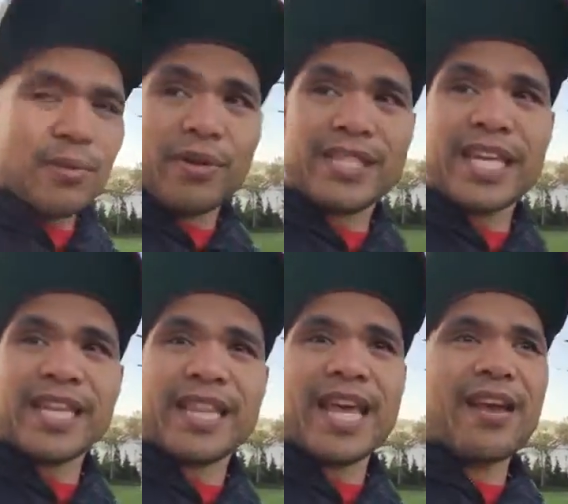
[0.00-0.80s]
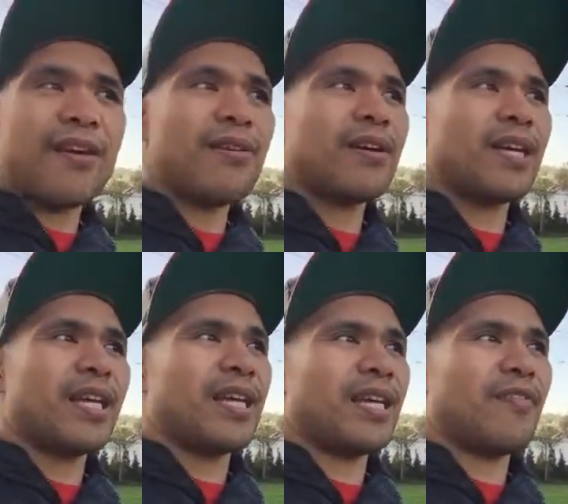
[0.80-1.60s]
We stayed there
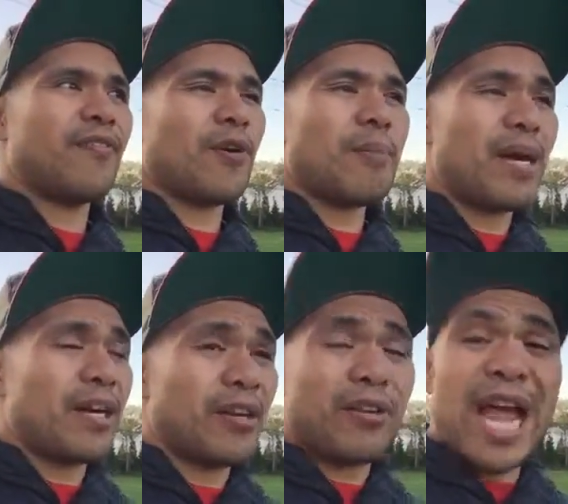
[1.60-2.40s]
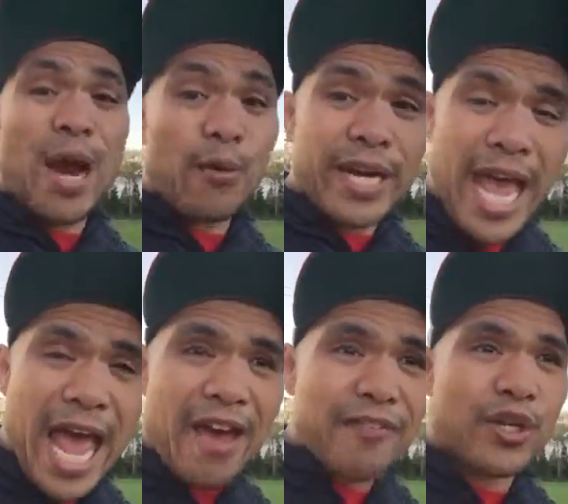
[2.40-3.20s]
for about another hour and a
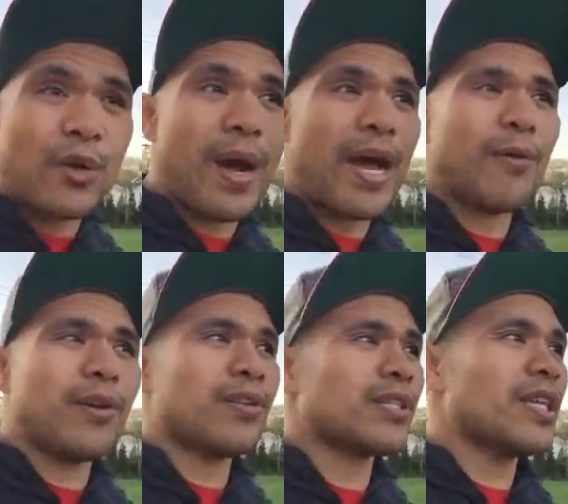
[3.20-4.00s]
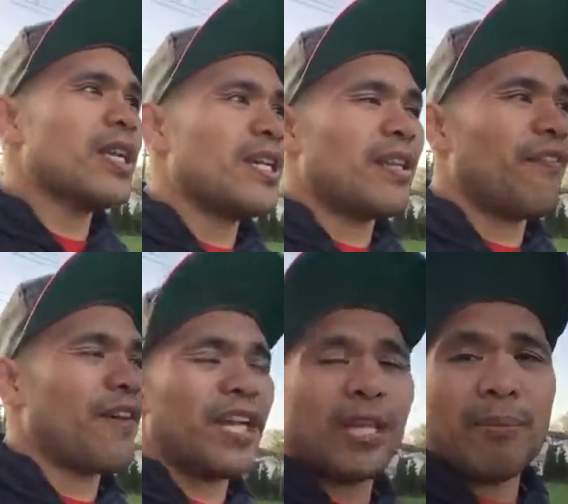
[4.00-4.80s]
half, two hours, and
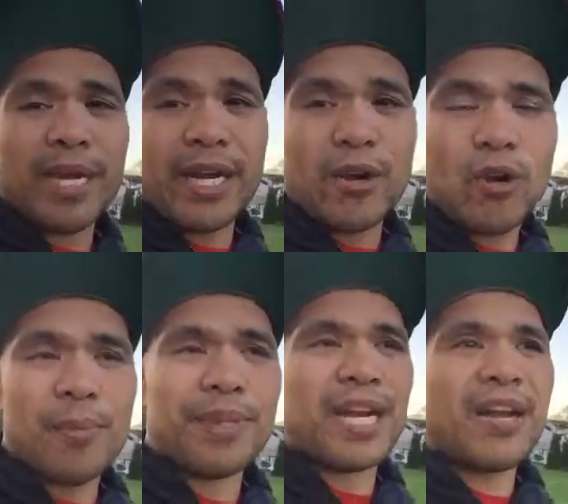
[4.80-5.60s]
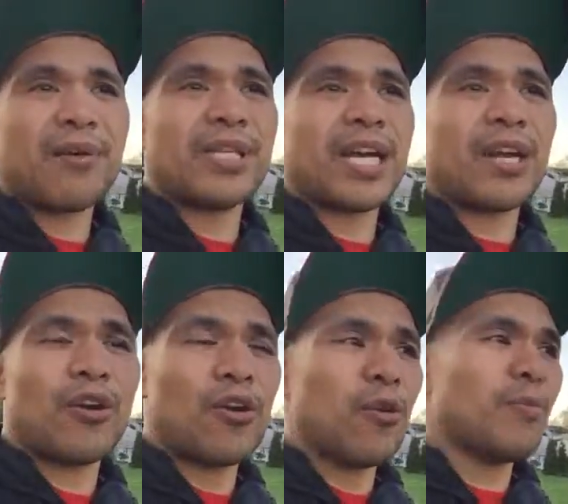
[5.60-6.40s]
finally made it home. Then once I got
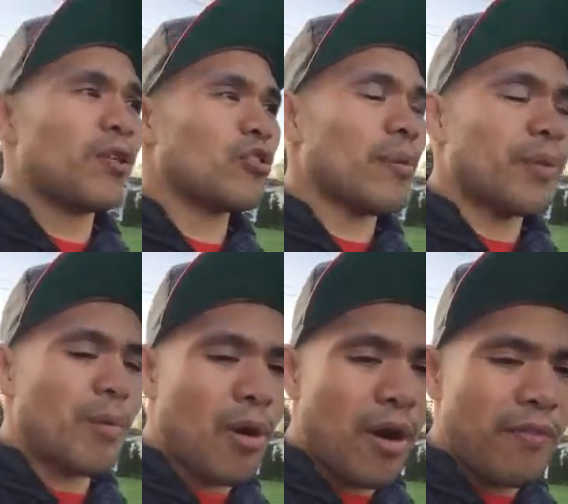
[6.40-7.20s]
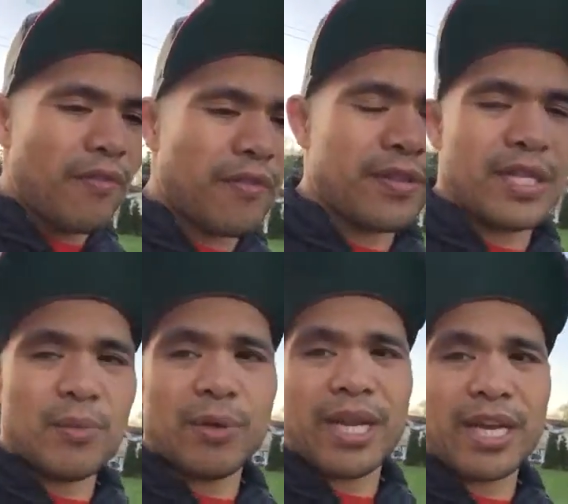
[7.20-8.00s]
home, I dropped them off,
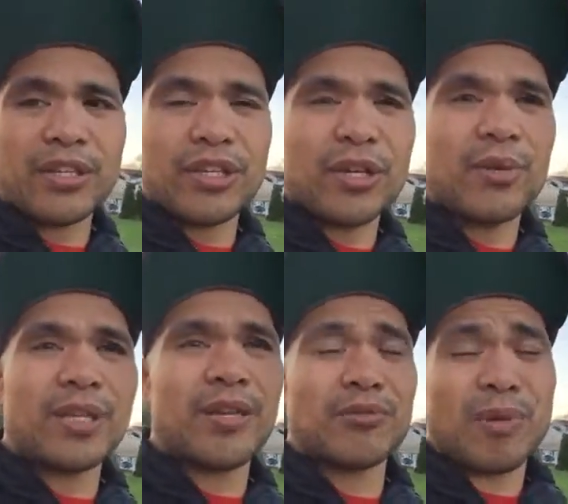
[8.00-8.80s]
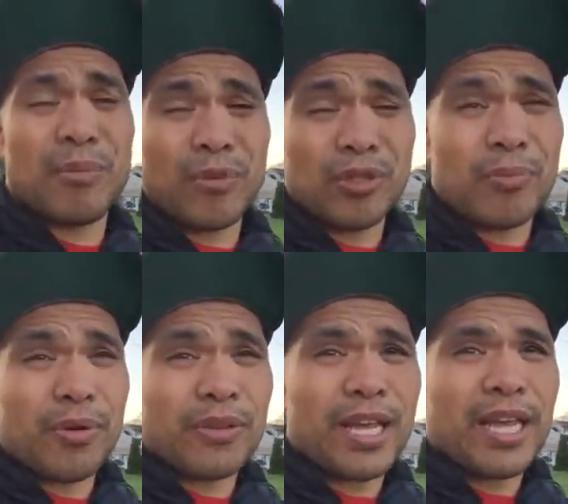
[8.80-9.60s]
did what I gotta do, and there was my brother's
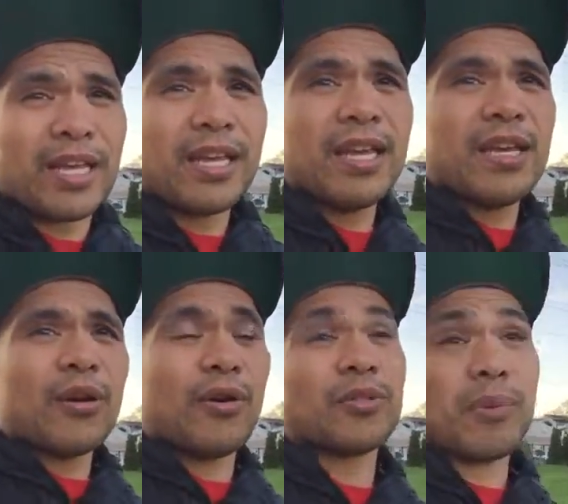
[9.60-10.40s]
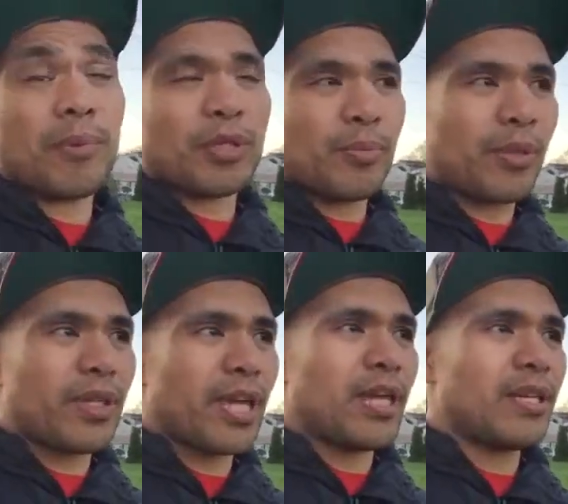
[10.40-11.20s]
birthday, or it's my brother's
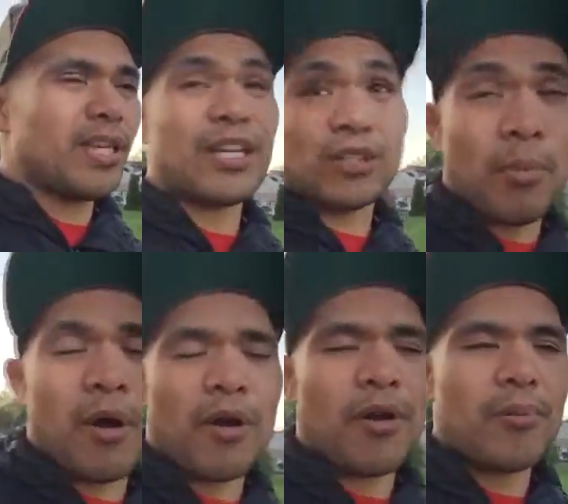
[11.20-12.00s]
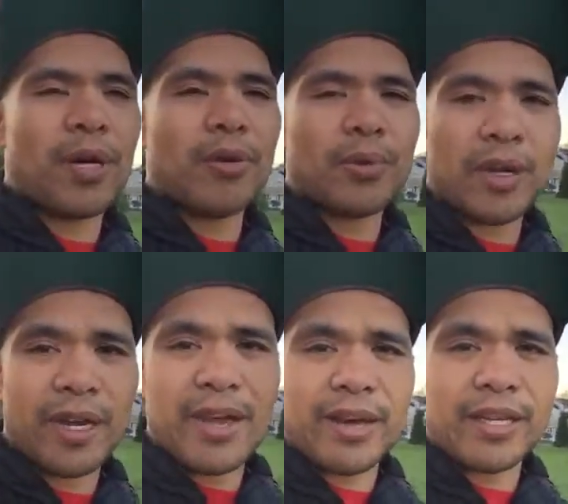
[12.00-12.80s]
birthday, yet tomorrow, but we
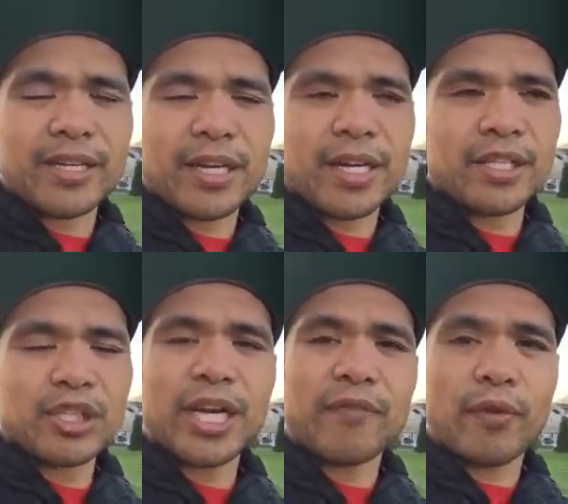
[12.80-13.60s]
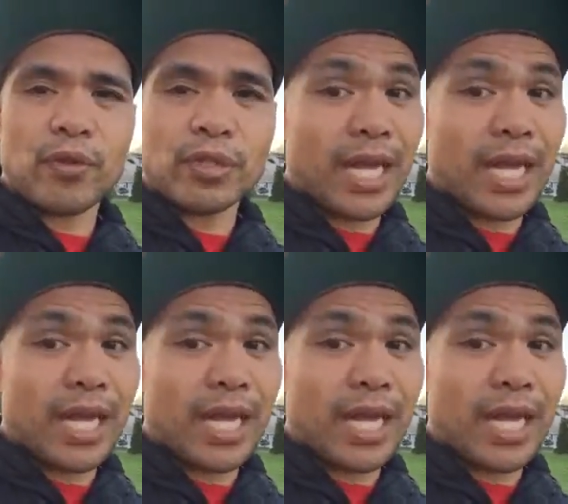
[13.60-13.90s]
hung out at uh, Shannon Rose.